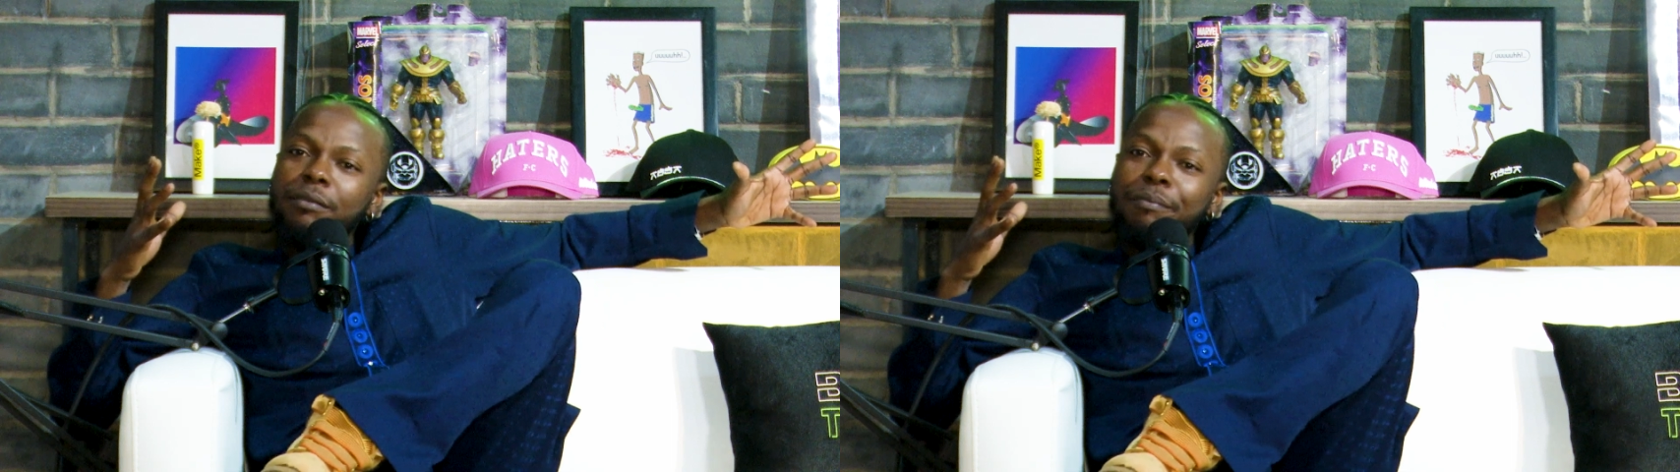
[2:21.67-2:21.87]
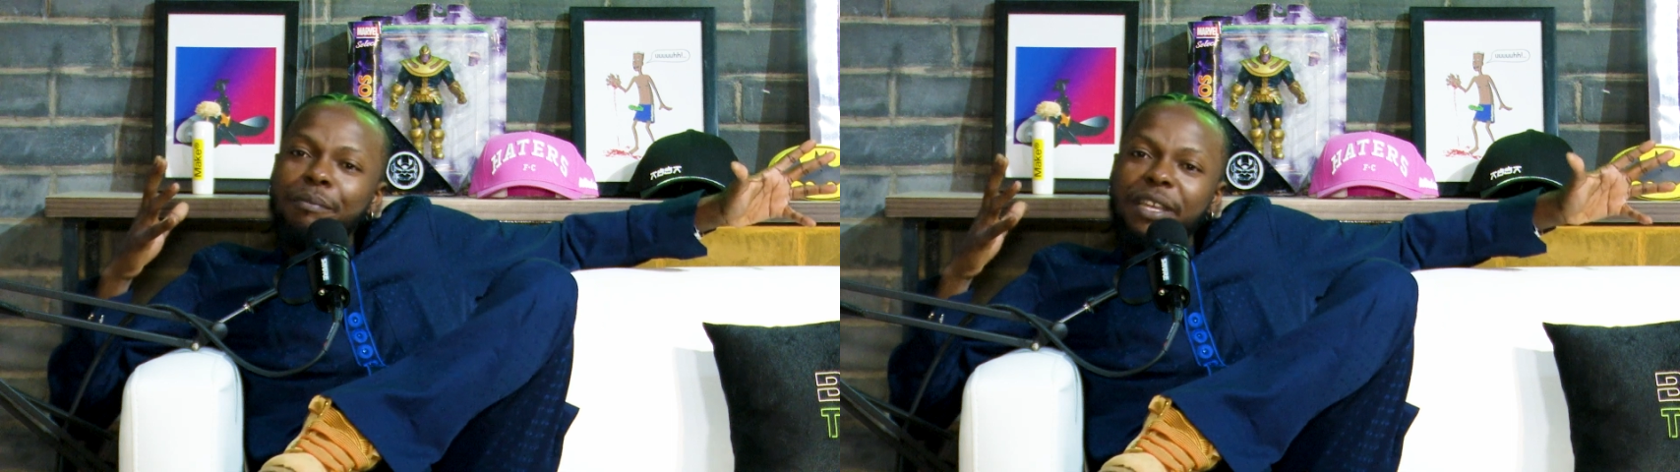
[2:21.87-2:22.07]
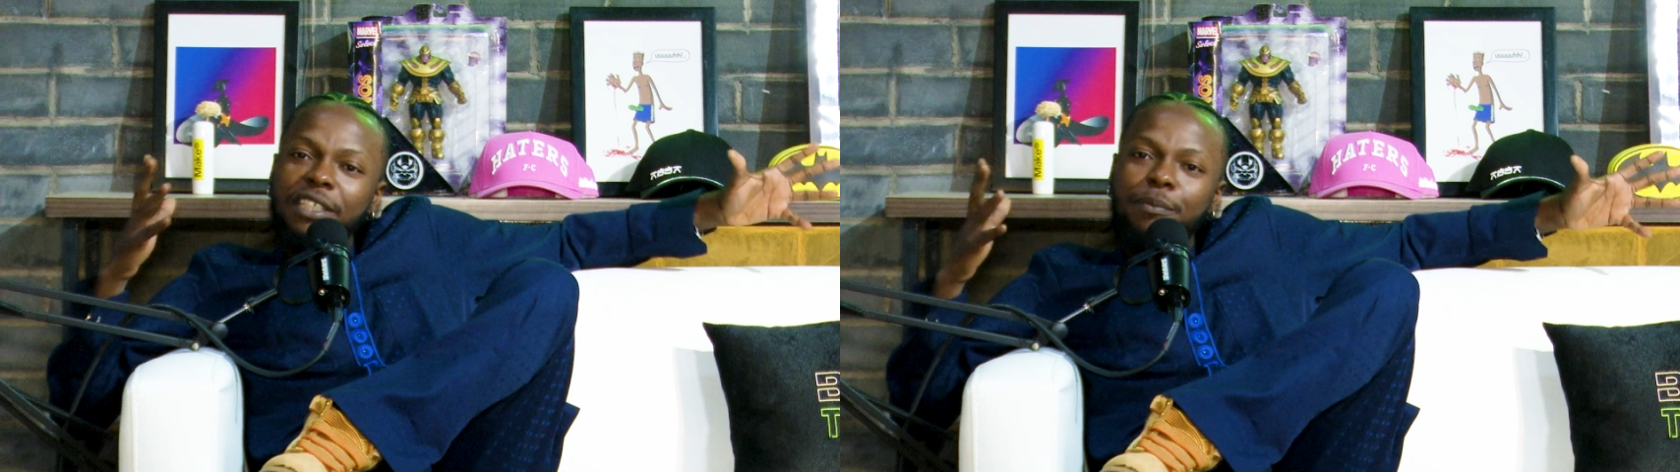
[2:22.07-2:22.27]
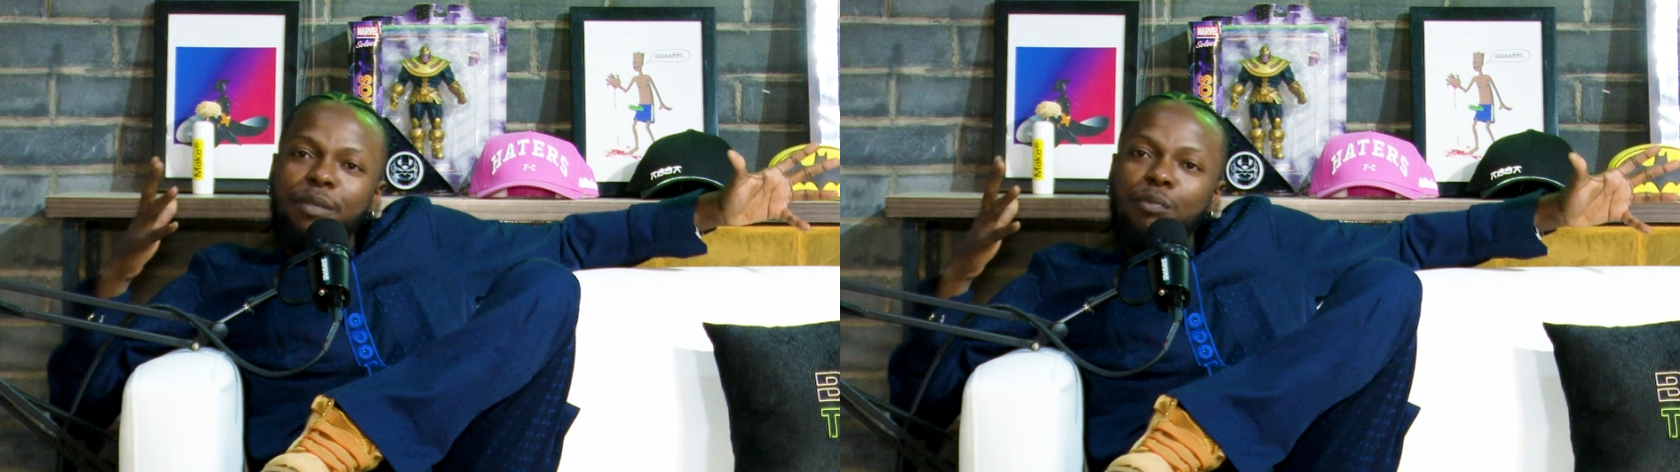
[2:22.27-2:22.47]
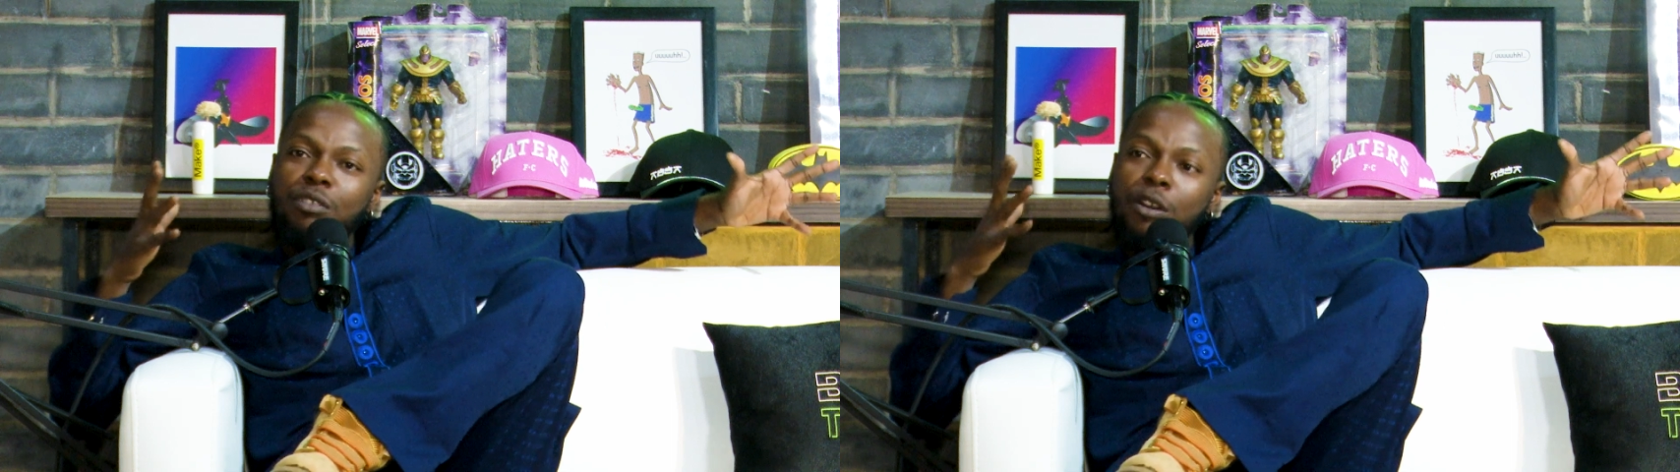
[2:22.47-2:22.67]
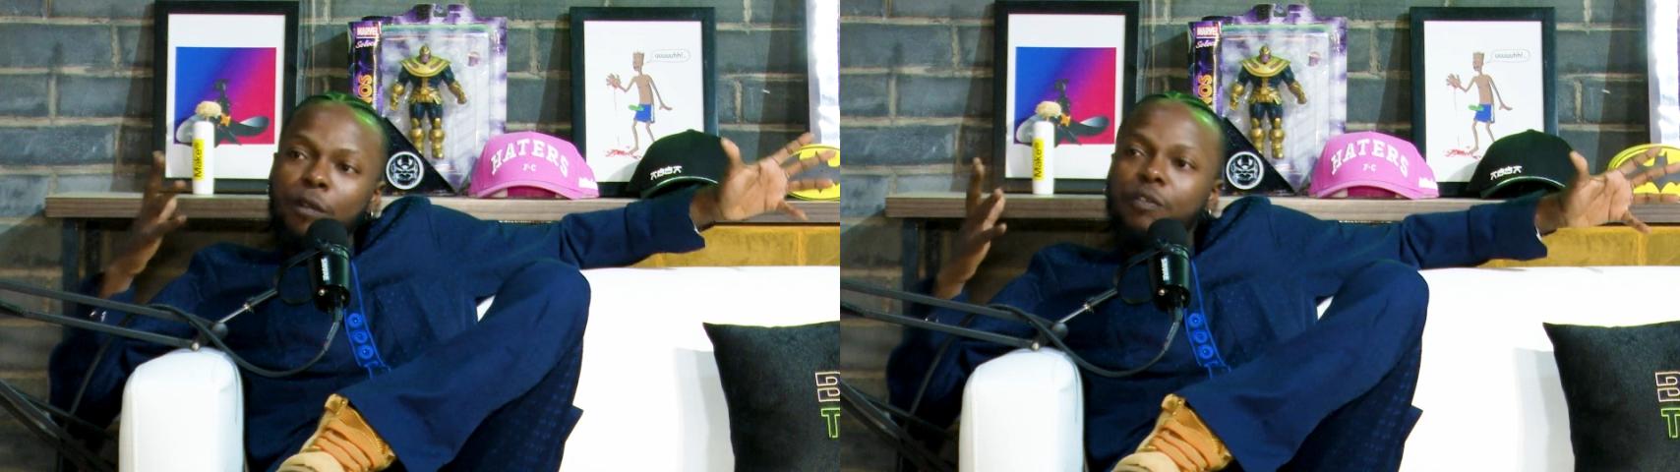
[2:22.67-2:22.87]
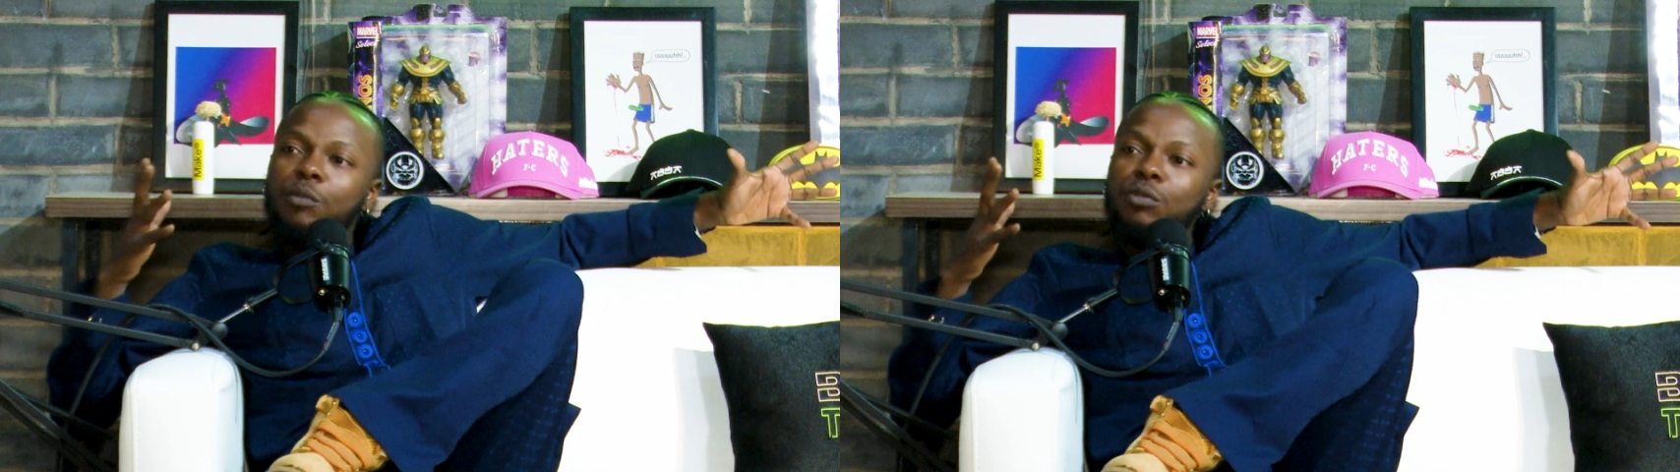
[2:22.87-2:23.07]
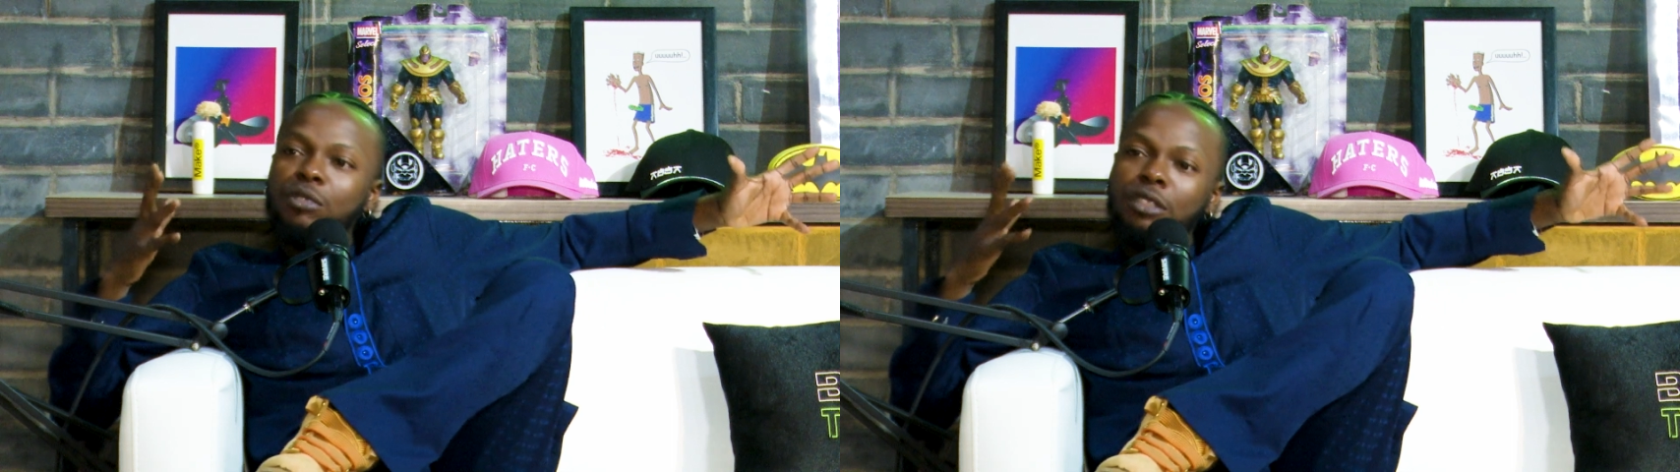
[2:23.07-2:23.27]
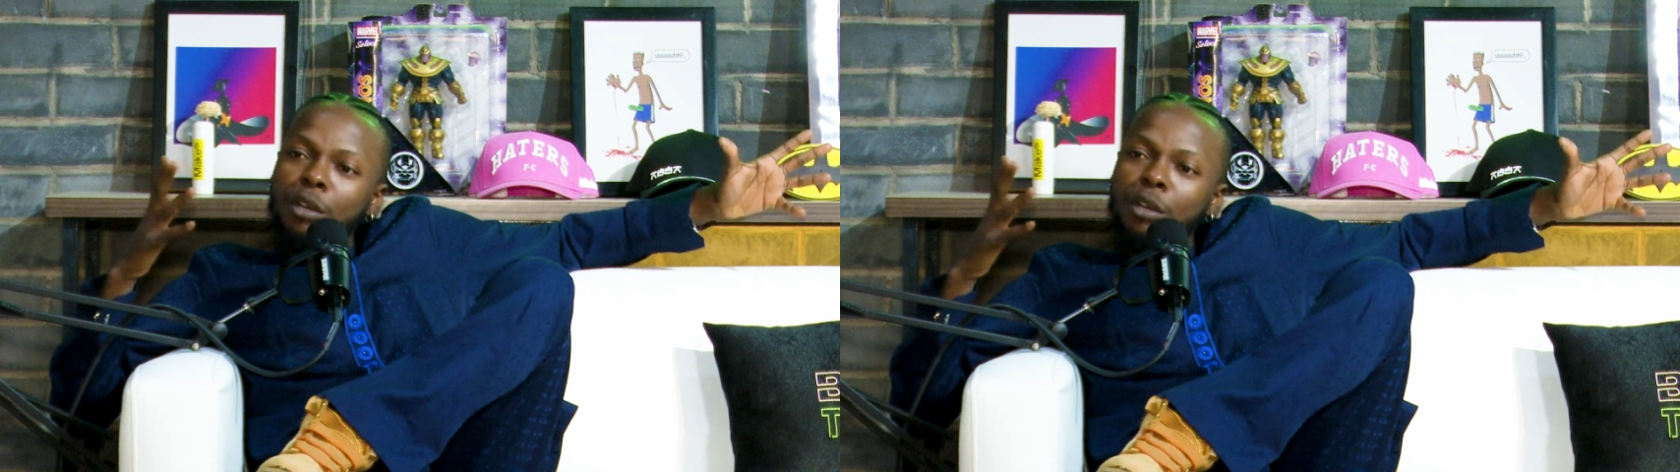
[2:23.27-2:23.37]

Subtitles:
makes people comfortable to